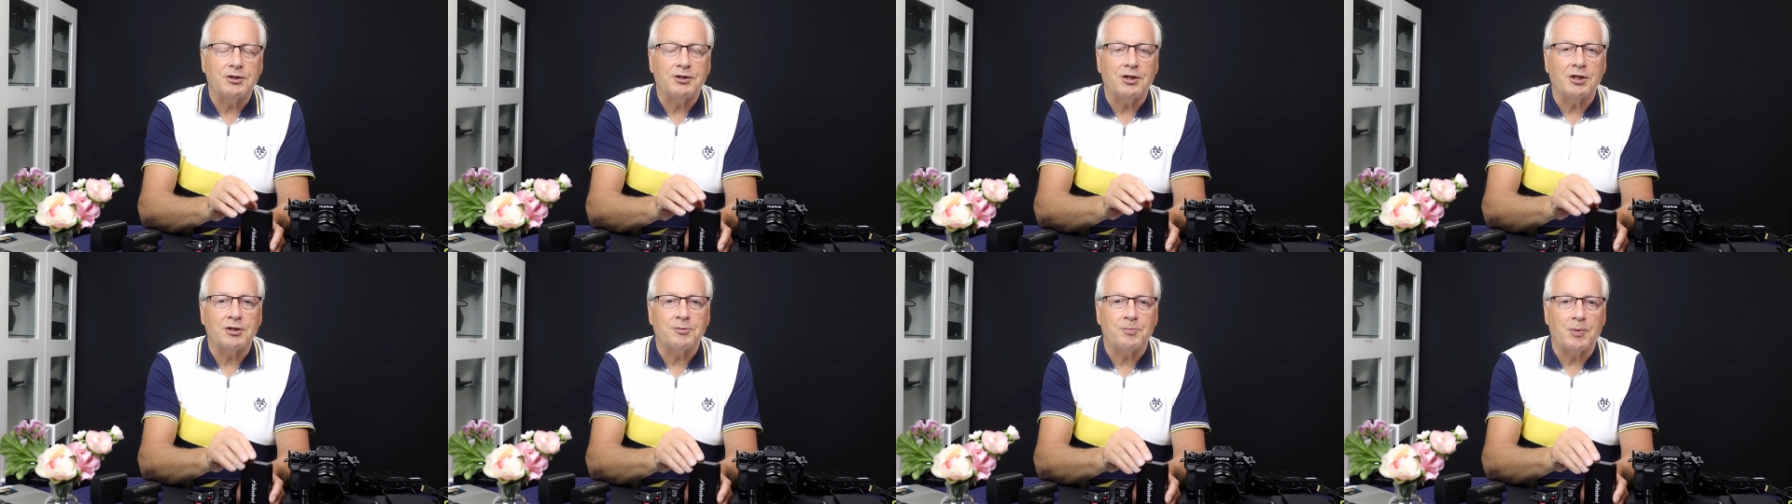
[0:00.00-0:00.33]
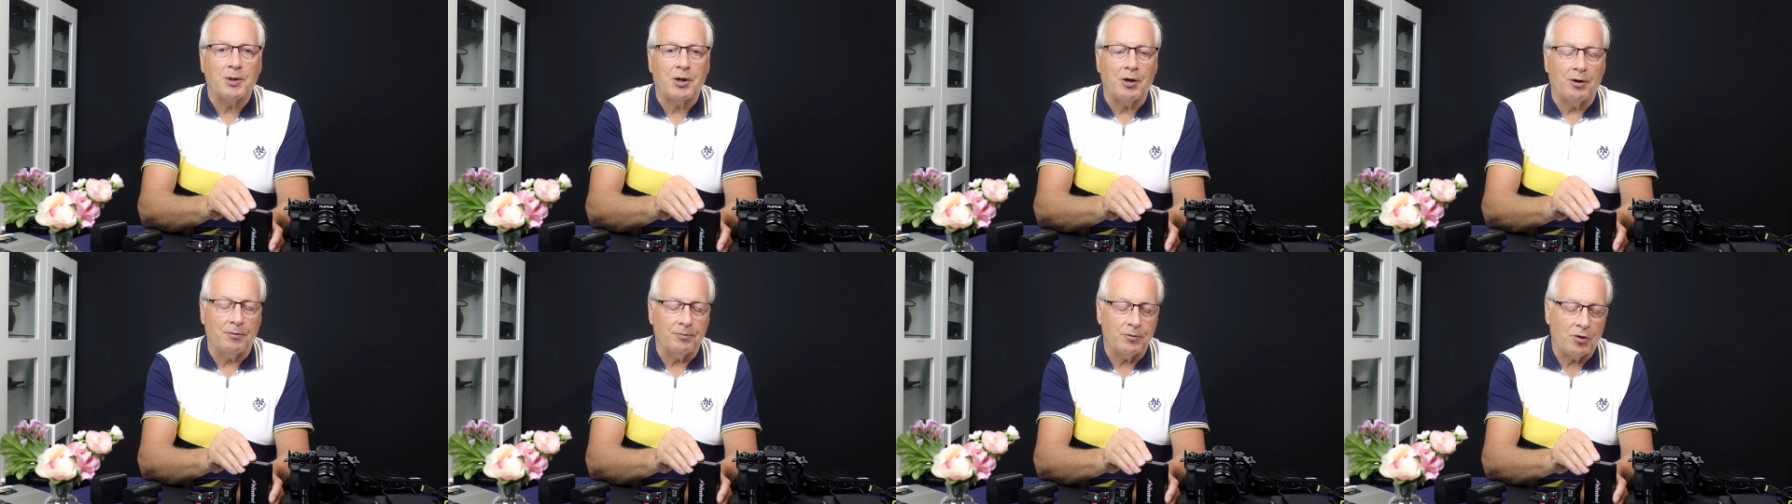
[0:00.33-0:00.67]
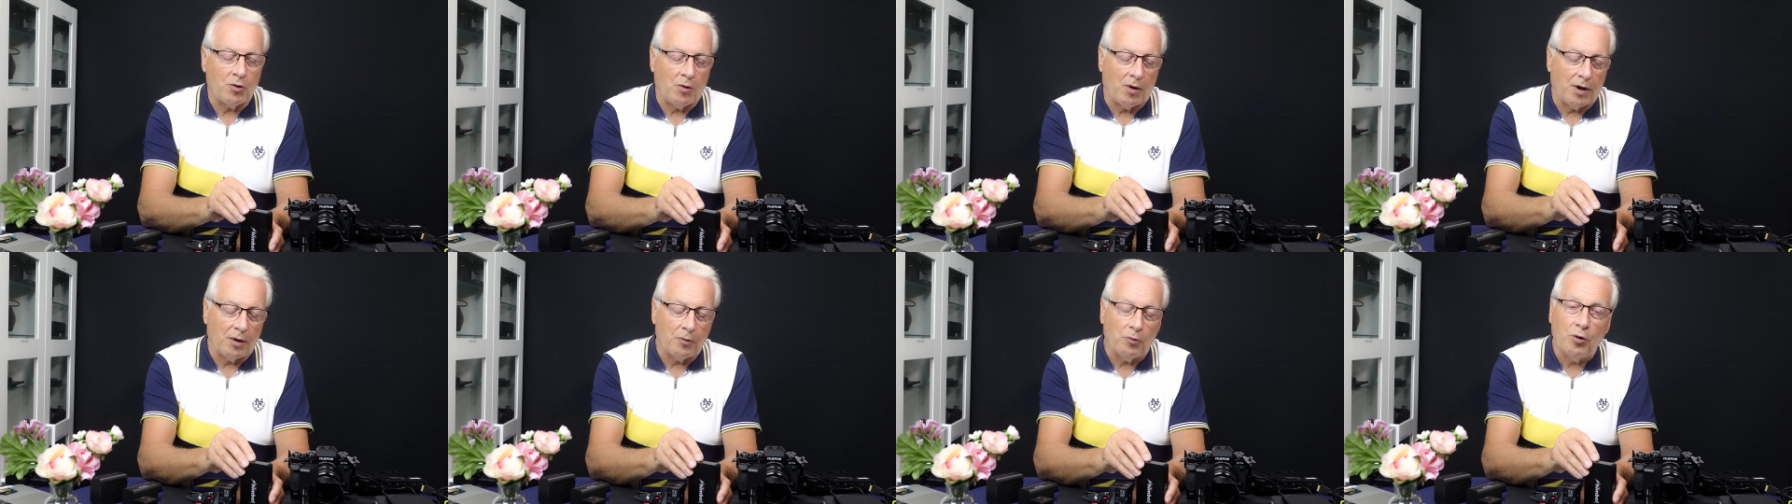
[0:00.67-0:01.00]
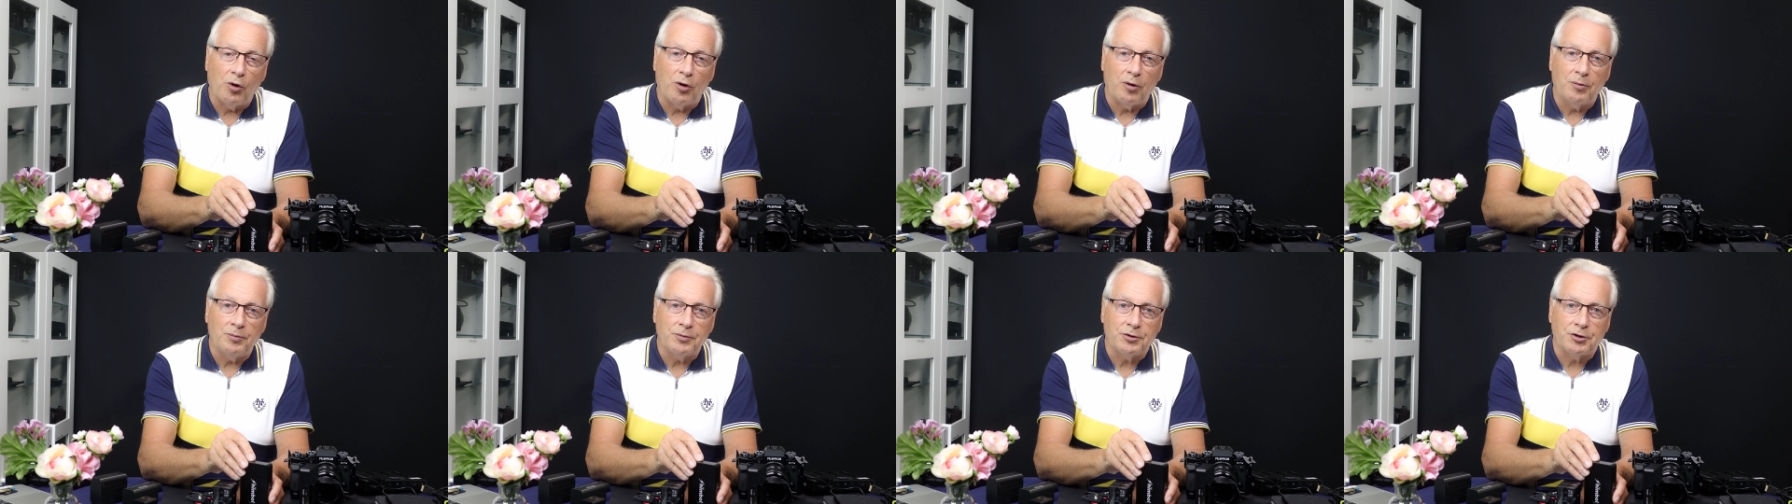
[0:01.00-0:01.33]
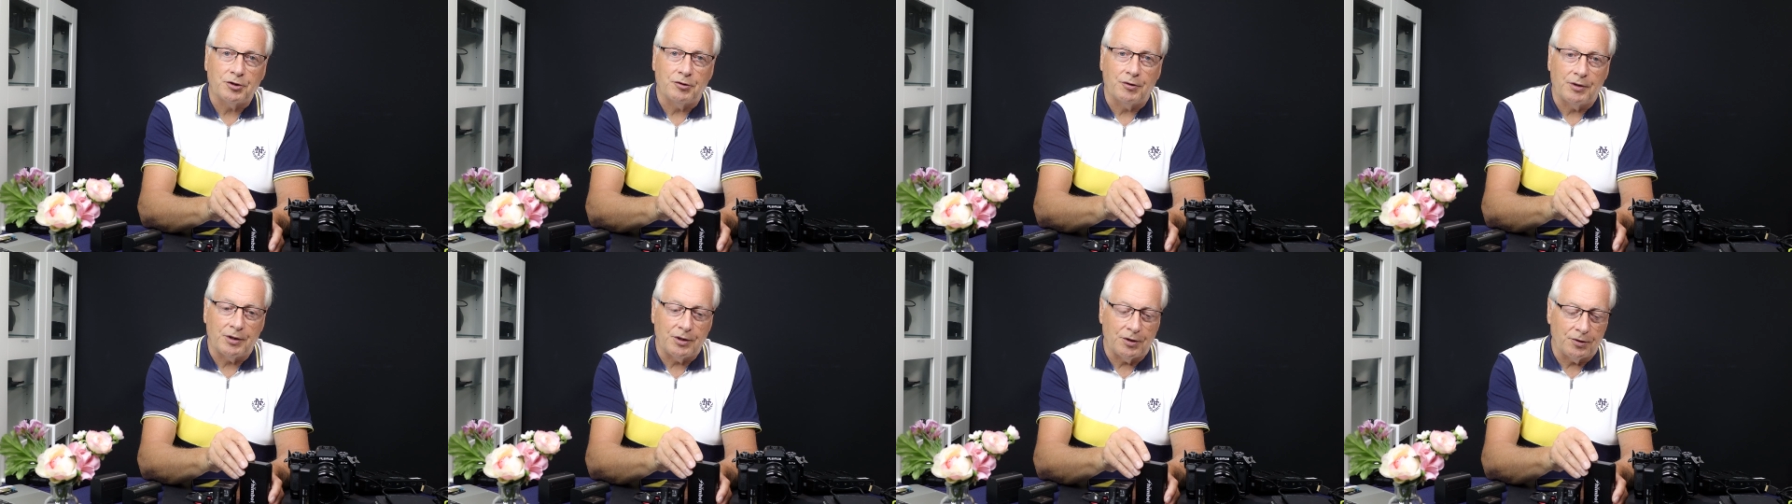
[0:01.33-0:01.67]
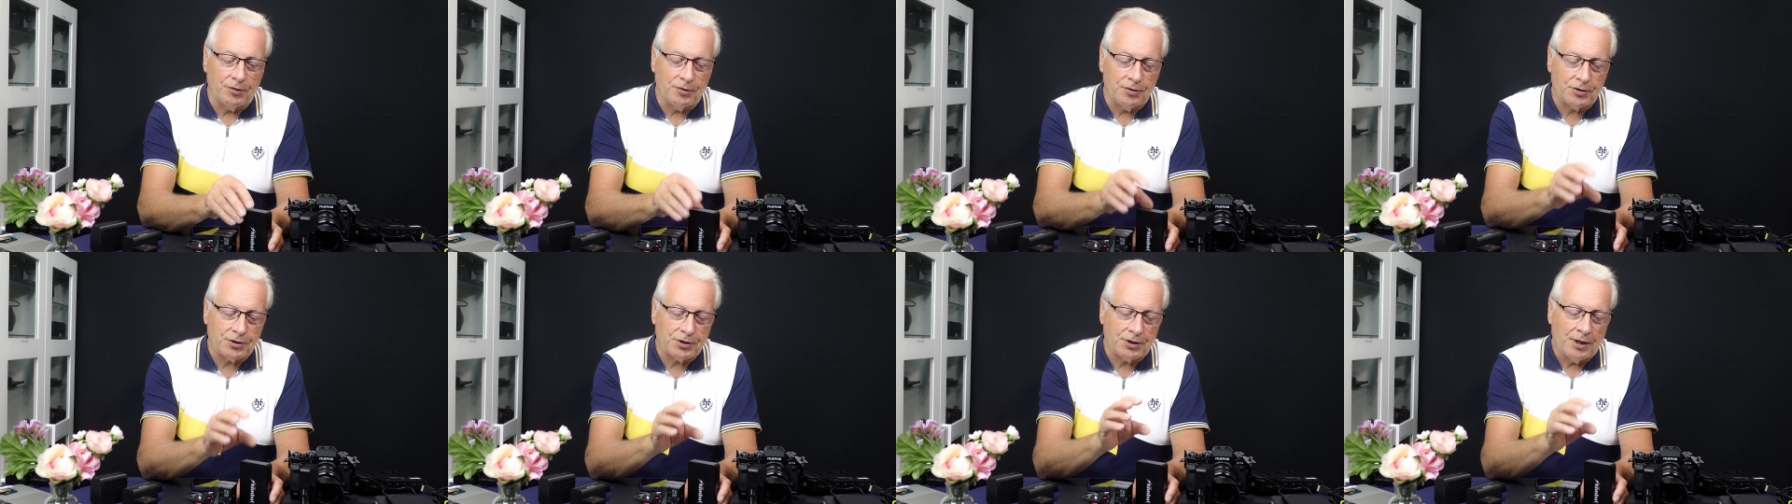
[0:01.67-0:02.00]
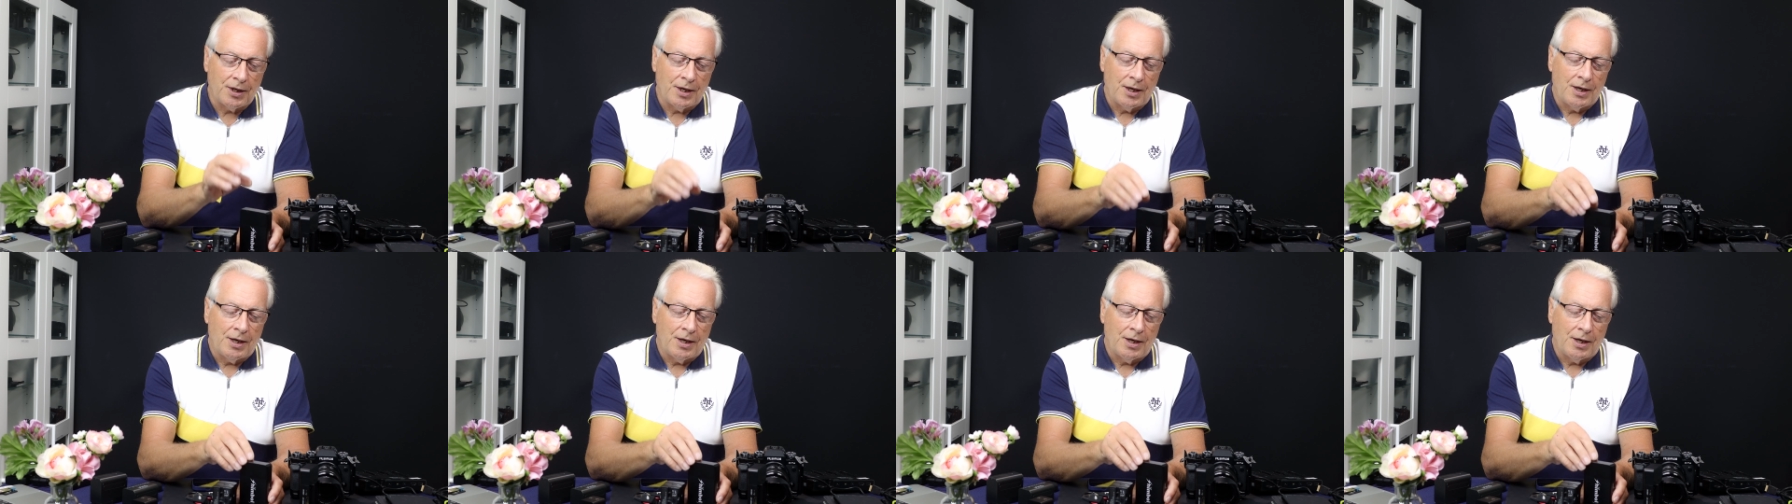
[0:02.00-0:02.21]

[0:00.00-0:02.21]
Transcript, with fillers: does become quite warm during use